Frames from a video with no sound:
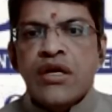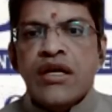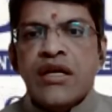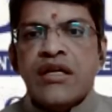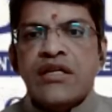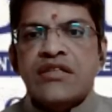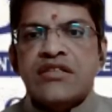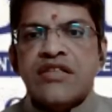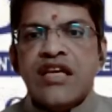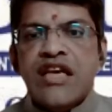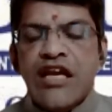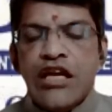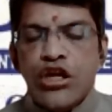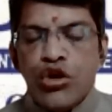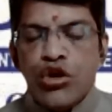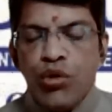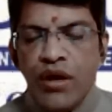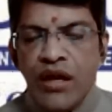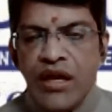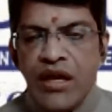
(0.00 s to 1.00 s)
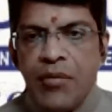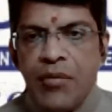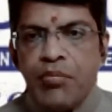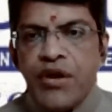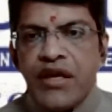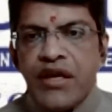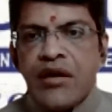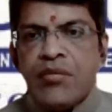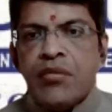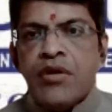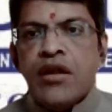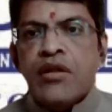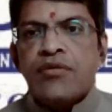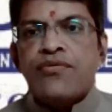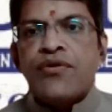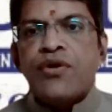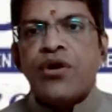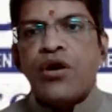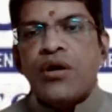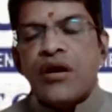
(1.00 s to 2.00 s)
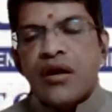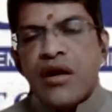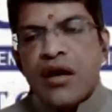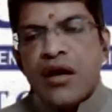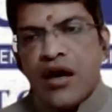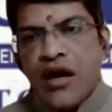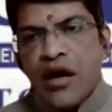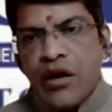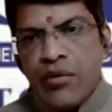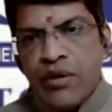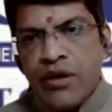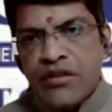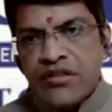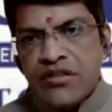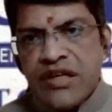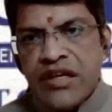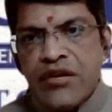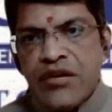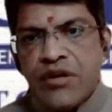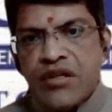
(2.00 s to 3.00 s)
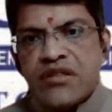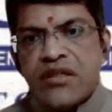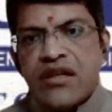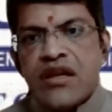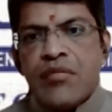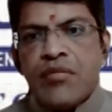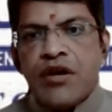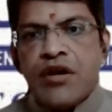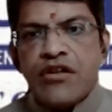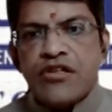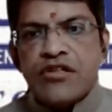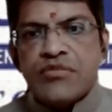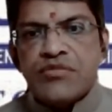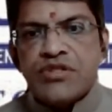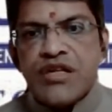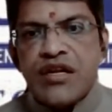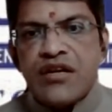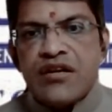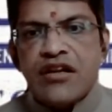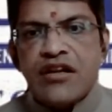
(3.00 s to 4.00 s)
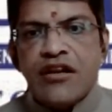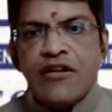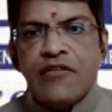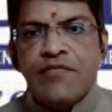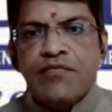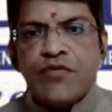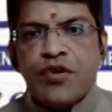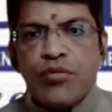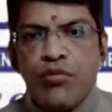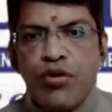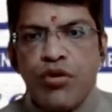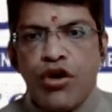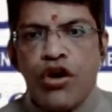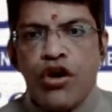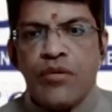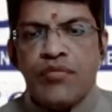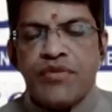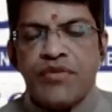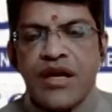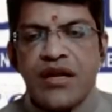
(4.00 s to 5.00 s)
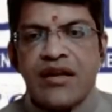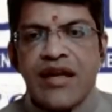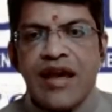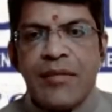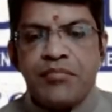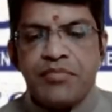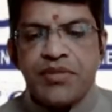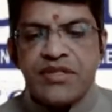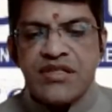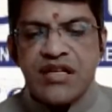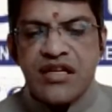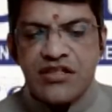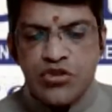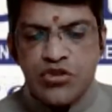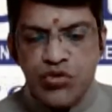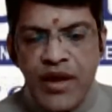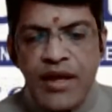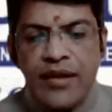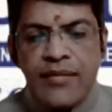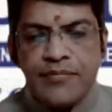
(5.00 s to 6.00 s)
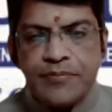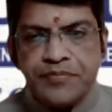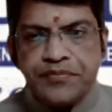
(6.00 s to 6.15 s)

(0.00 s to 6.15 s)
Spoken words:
is equally applicable for our Srinivasa Ramanujan Center in Kumbakonam, that campus as well.